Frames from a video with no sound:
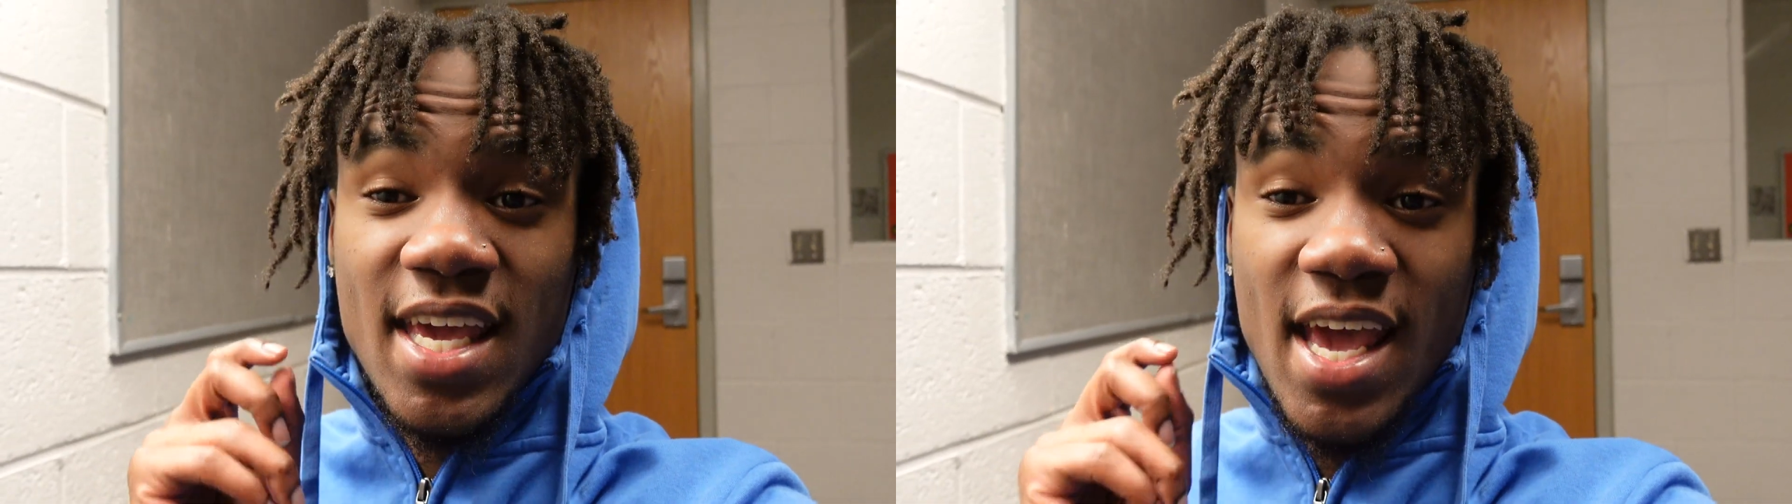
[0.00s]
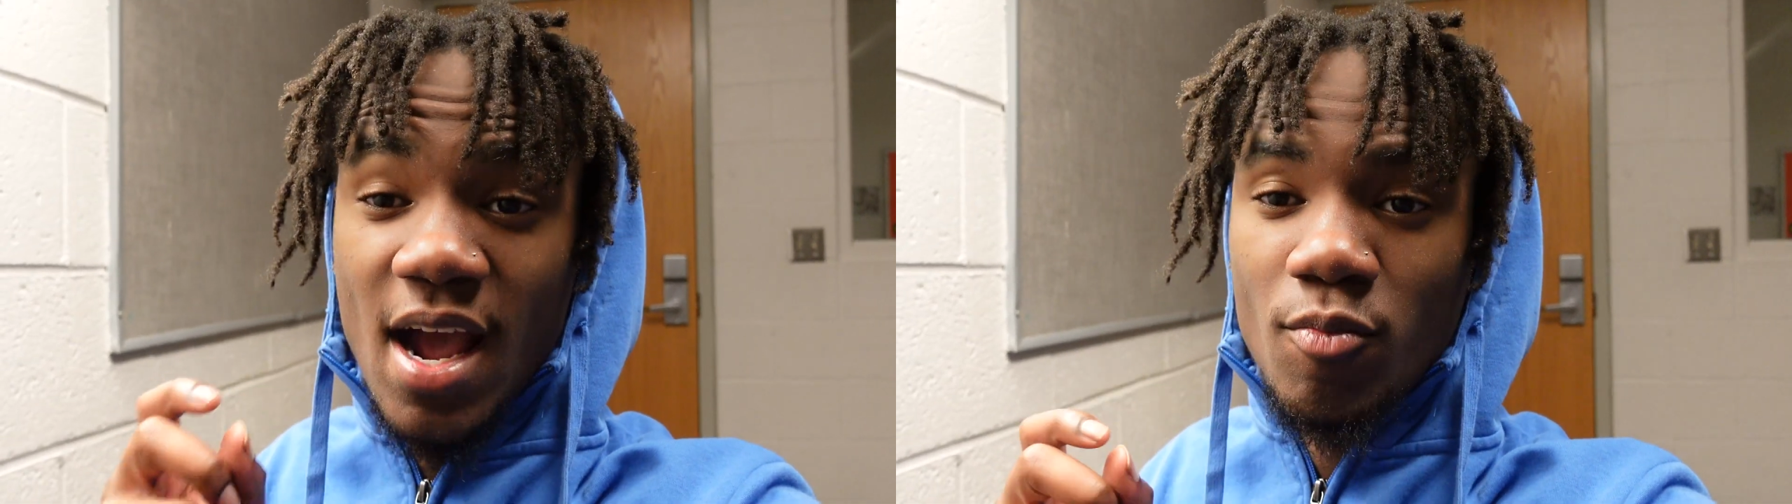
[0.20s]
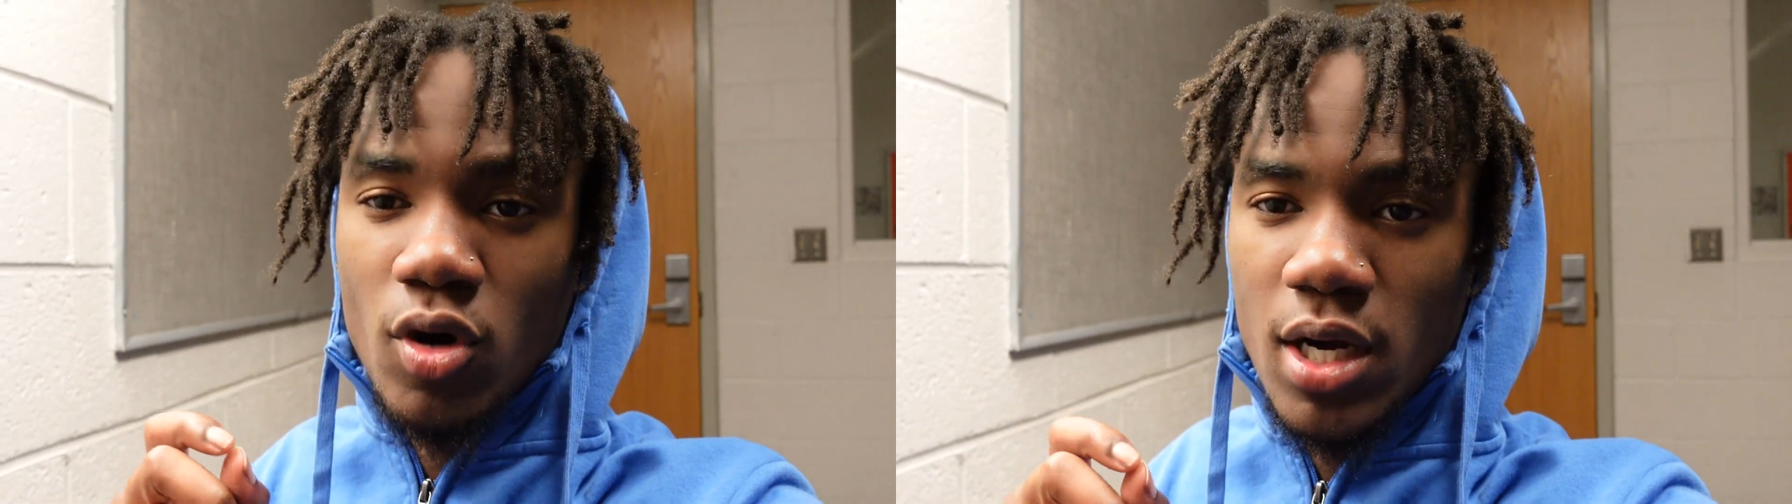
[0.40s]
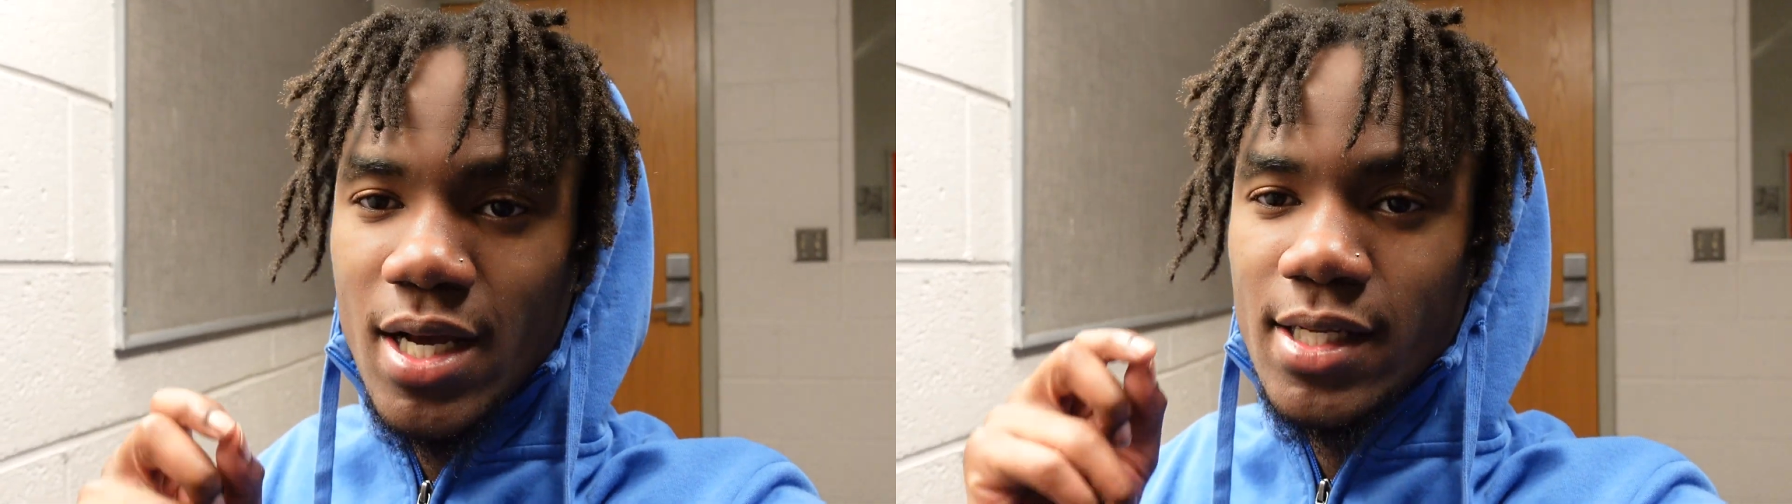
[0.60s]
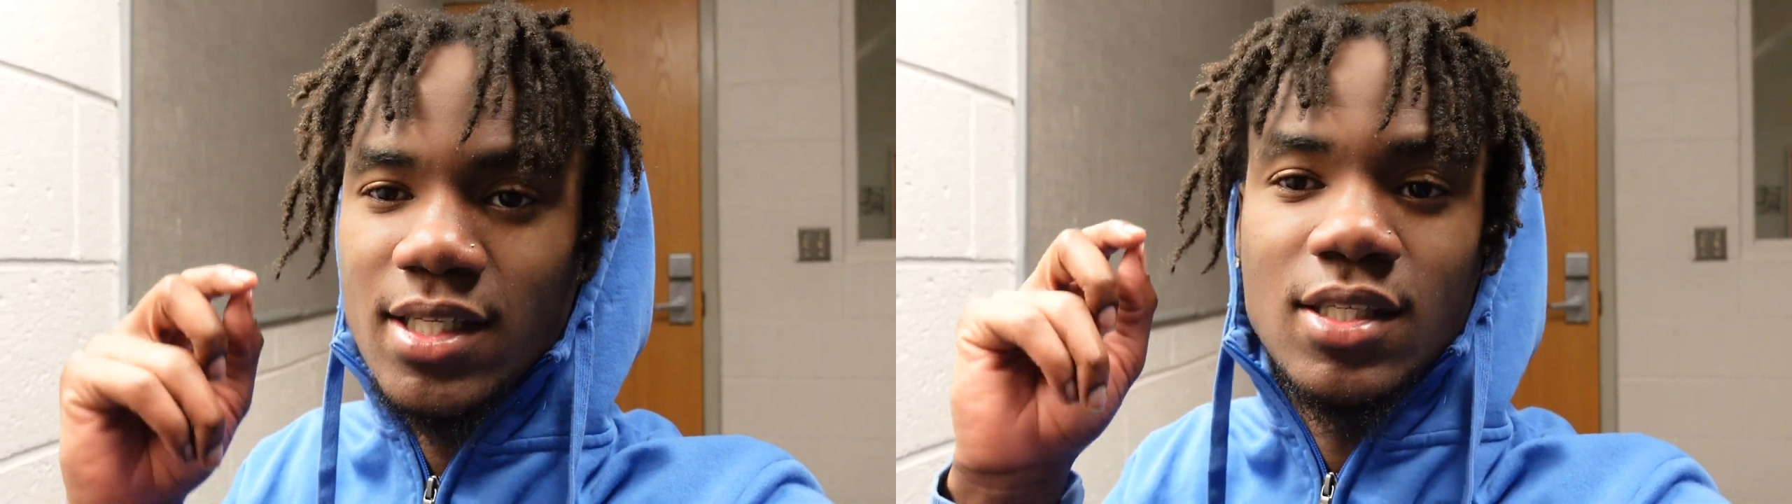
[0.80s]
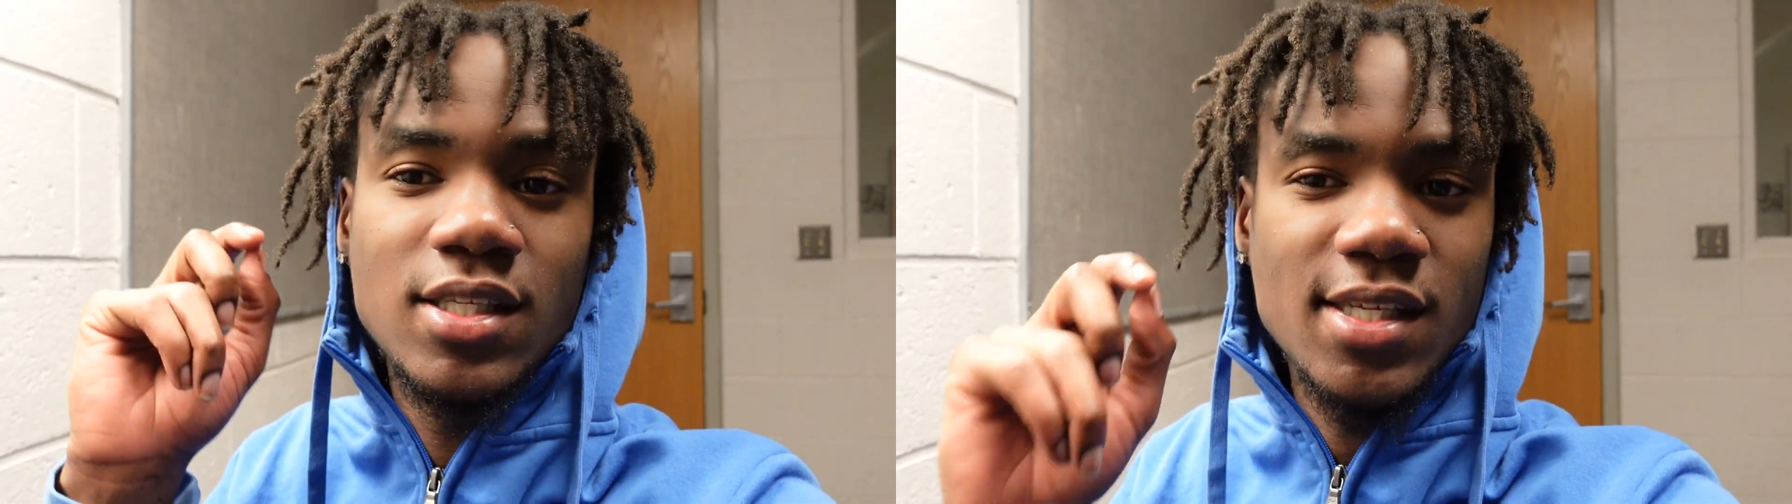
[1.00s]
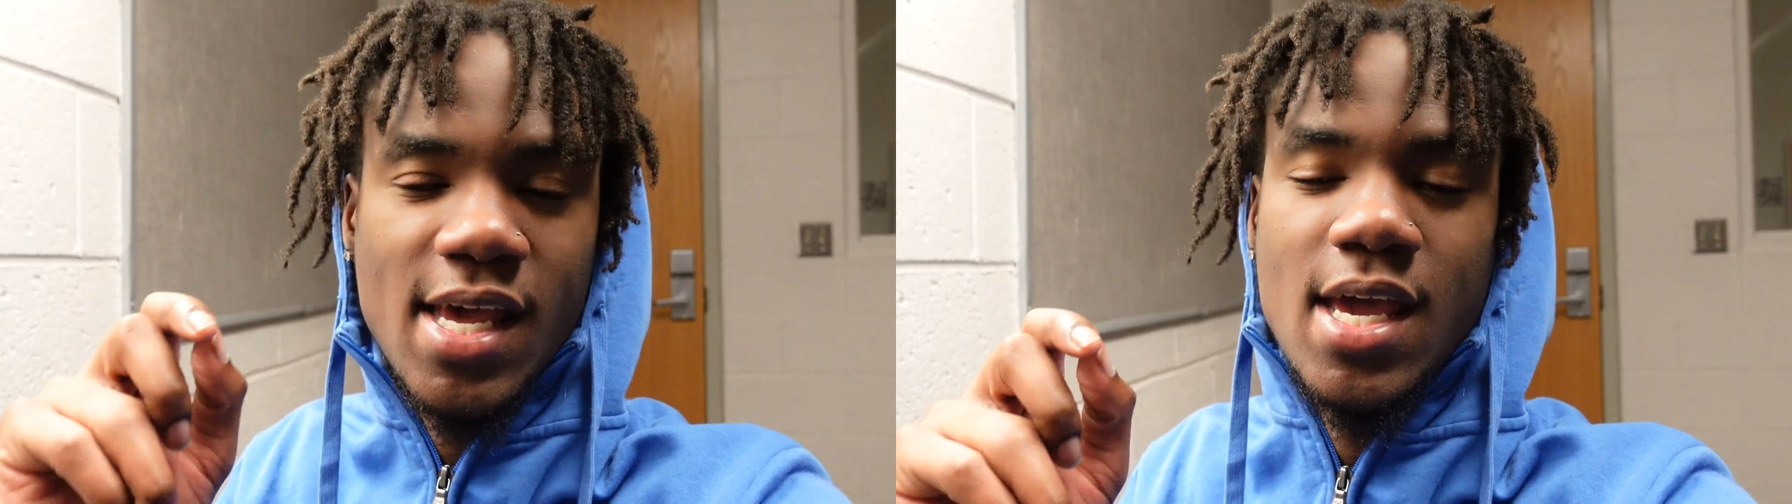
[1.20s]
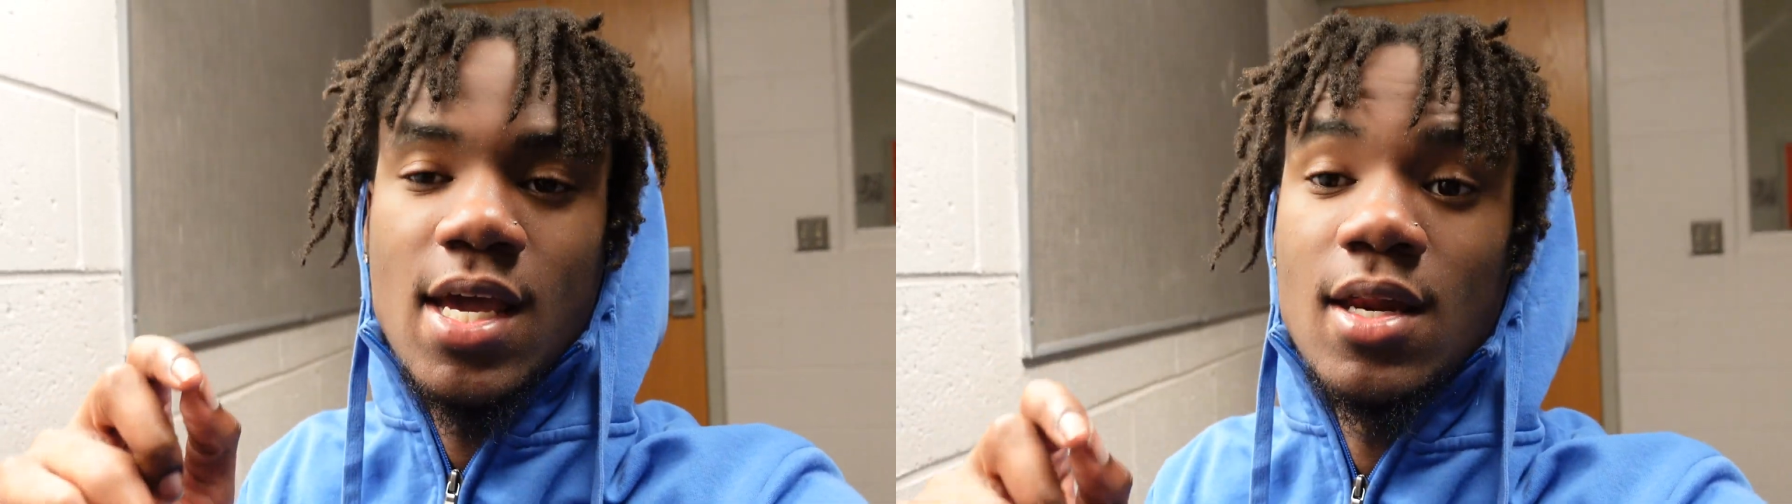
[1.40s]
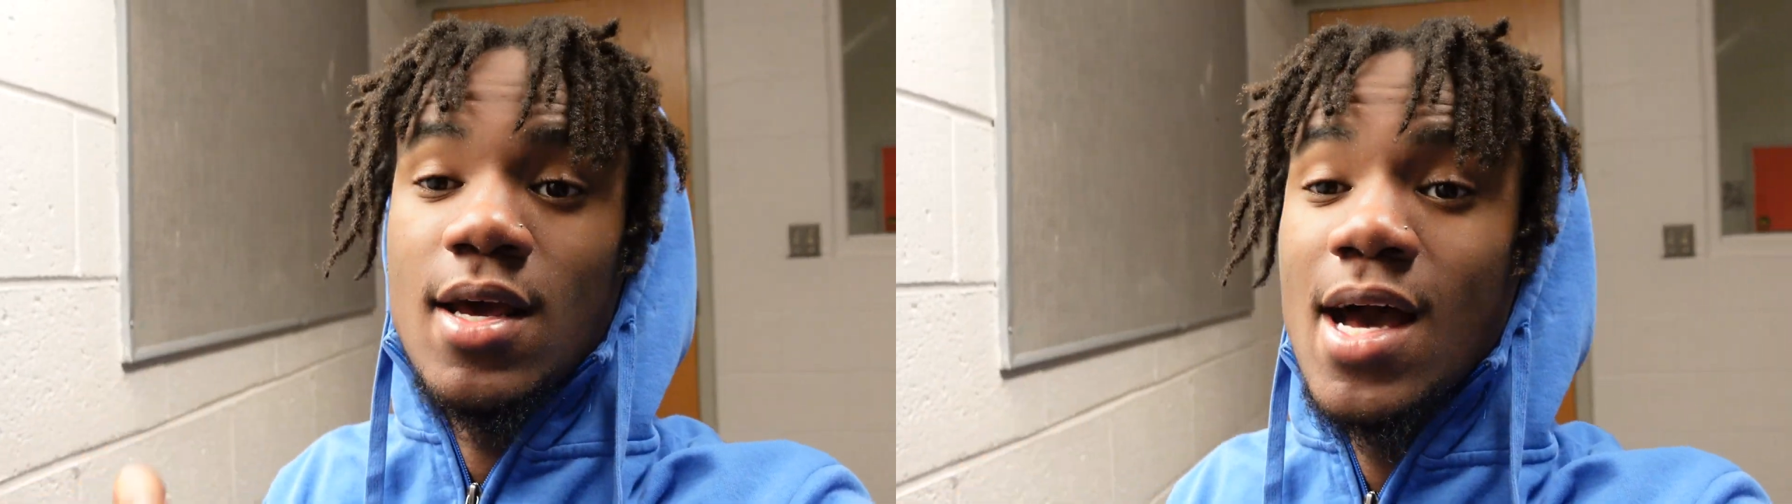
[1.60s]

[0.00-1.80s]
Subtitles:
camera is insane.